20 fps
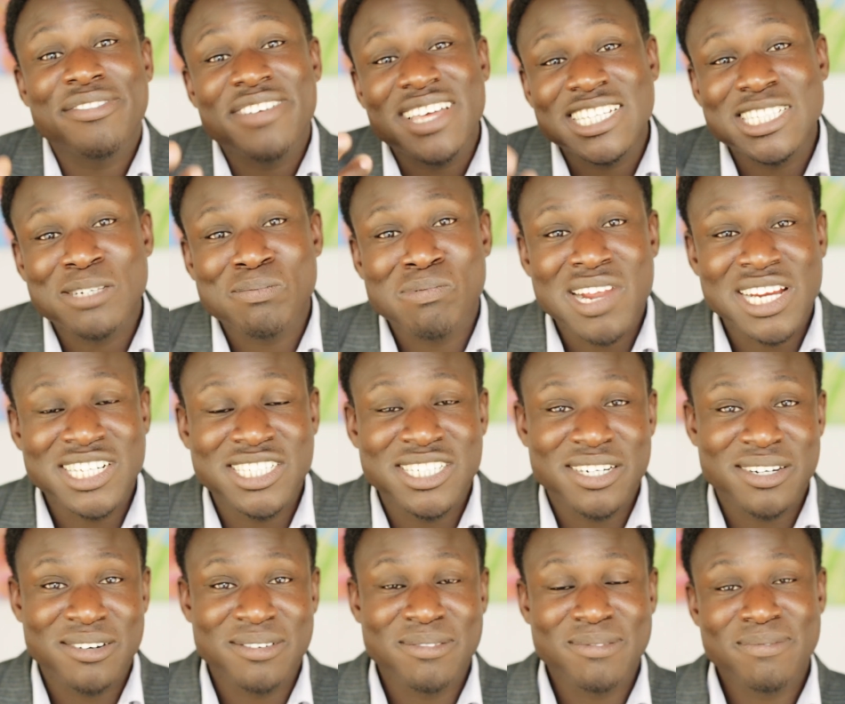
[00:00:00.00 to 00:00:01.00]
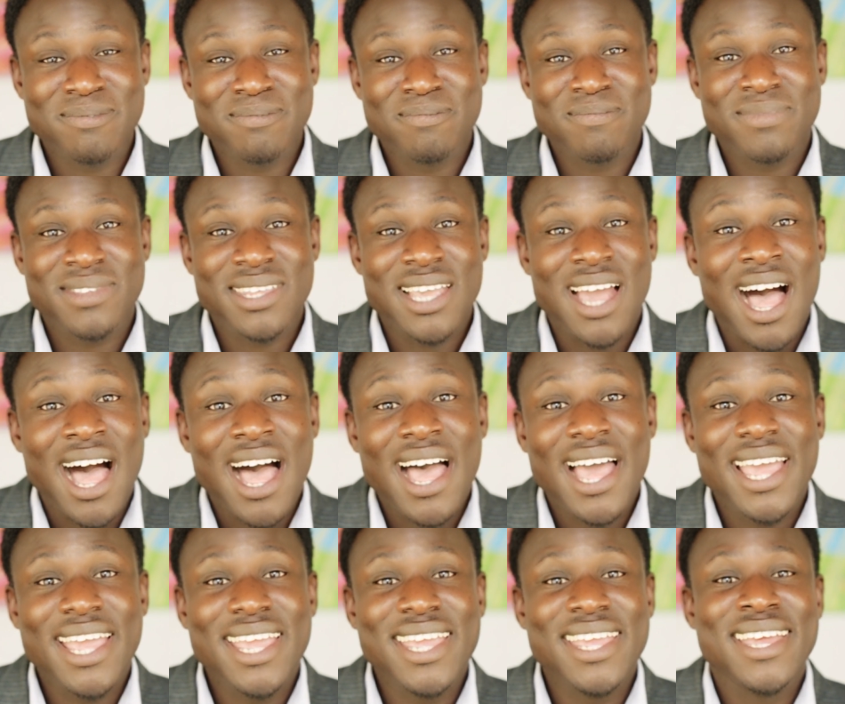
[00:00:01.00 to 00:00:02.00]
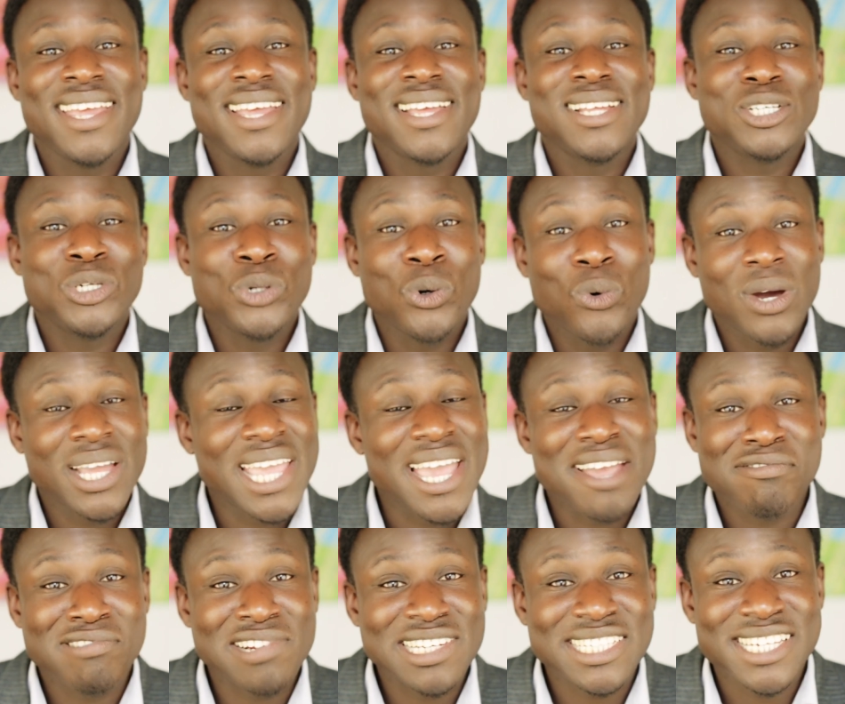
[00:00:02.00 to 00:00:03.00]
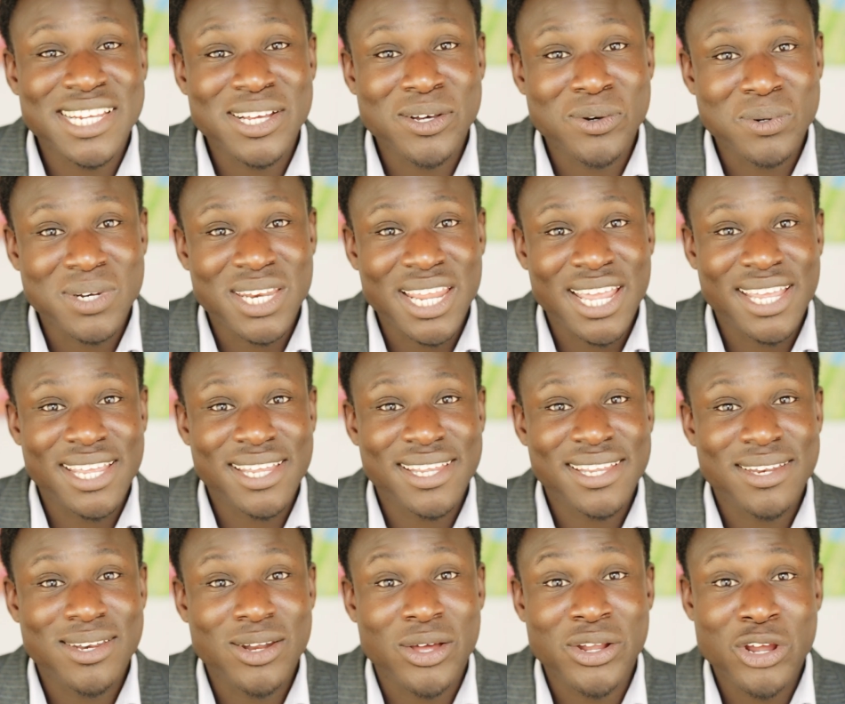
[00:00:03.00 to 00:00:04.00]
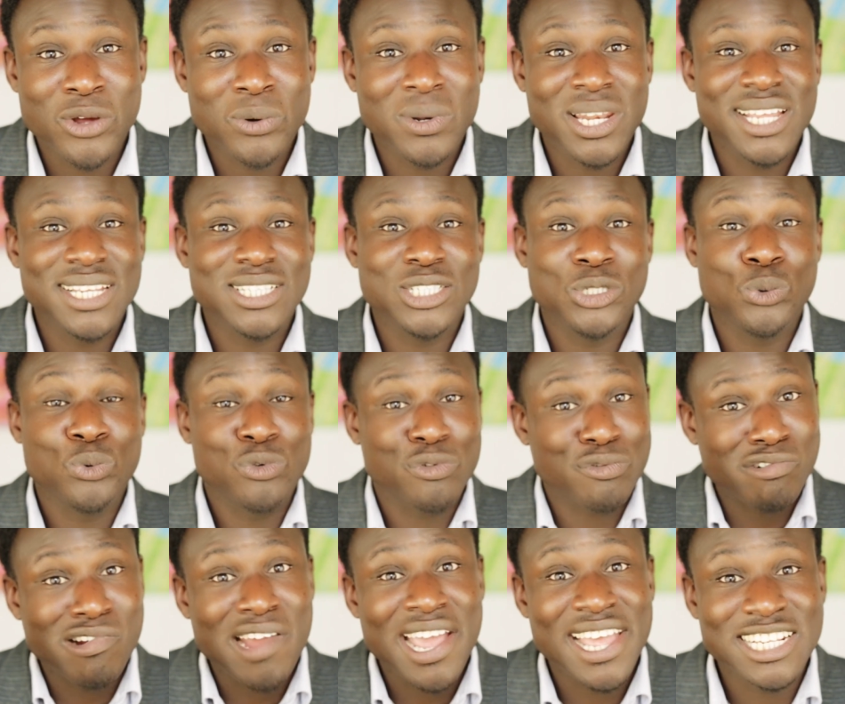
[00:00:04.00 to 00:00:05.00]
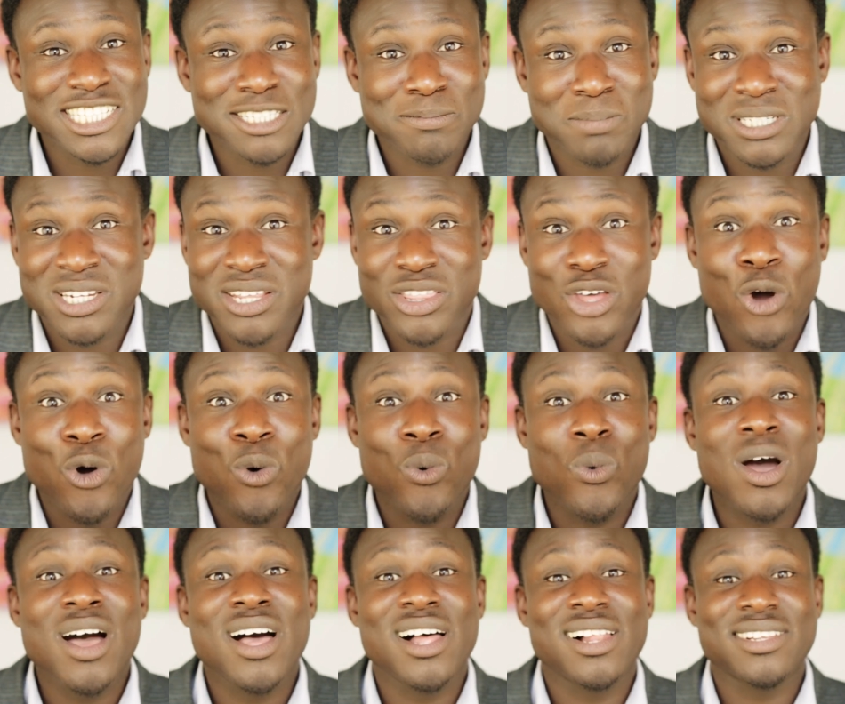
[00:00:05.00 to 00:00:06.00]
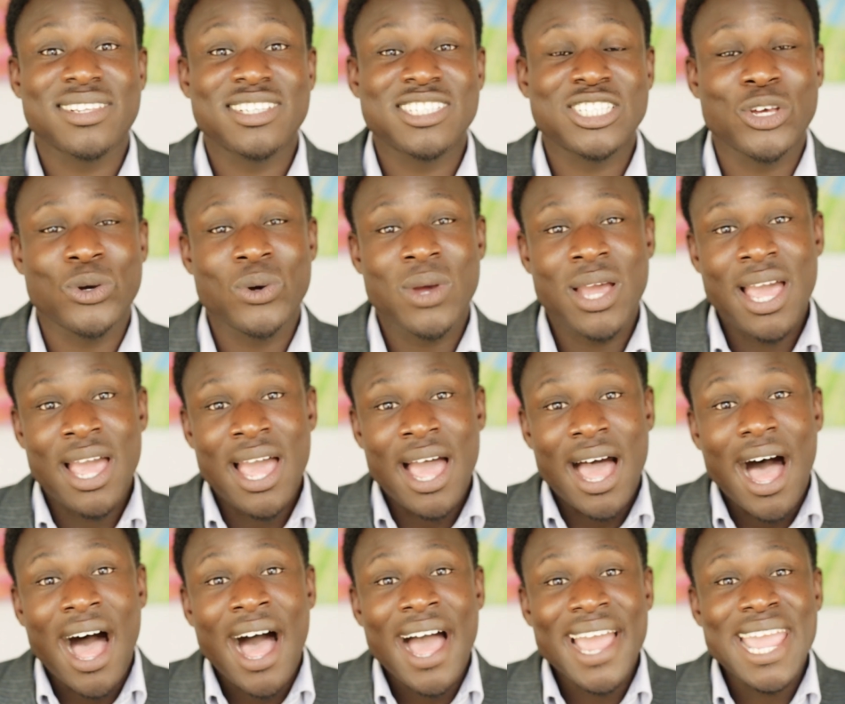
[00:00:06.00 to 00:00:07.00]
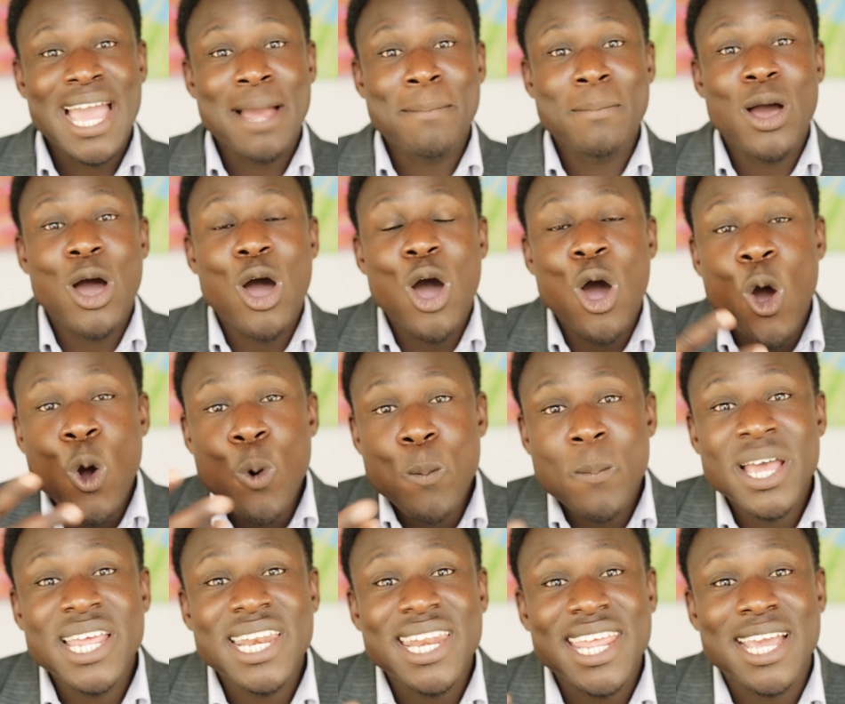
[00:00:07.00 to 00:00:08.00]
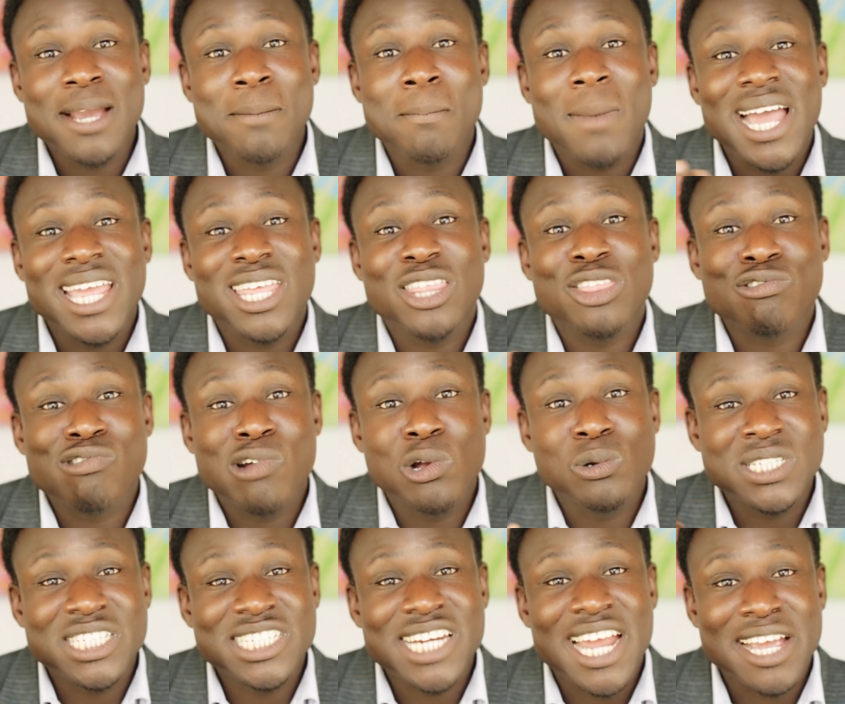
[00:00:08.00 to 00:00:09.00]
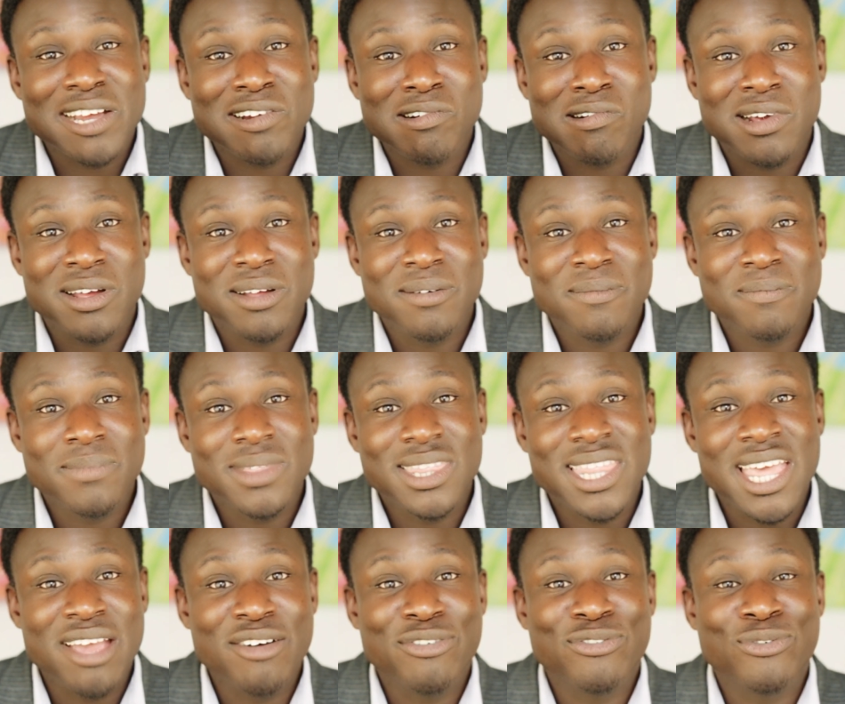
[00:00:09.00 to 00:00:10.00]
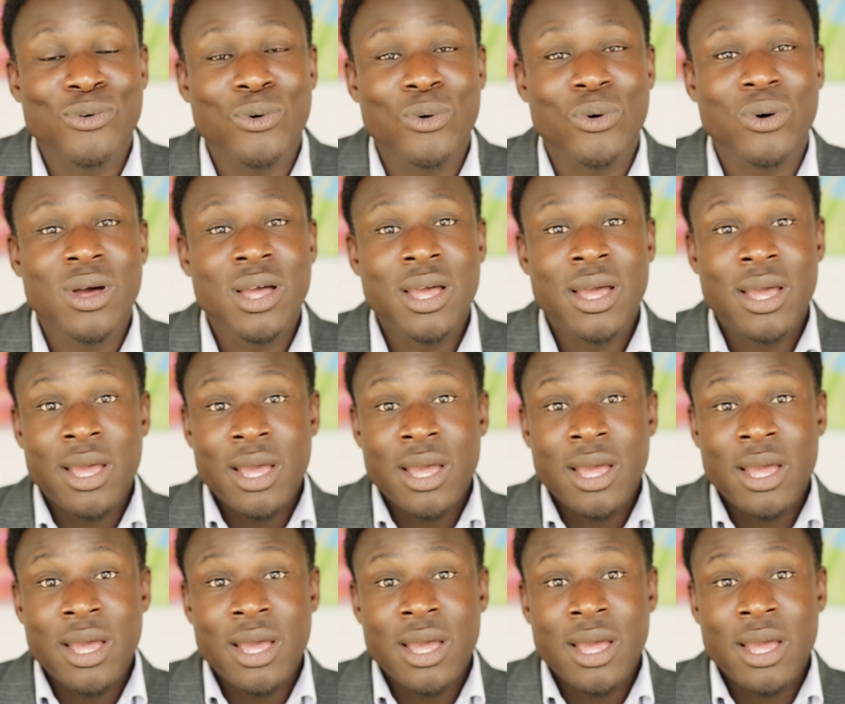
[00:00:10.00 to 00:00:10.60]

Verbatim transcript: of expression. I talk every single day, not only to friends, but to the whole world. So I am opening my throat chakra. Therefore,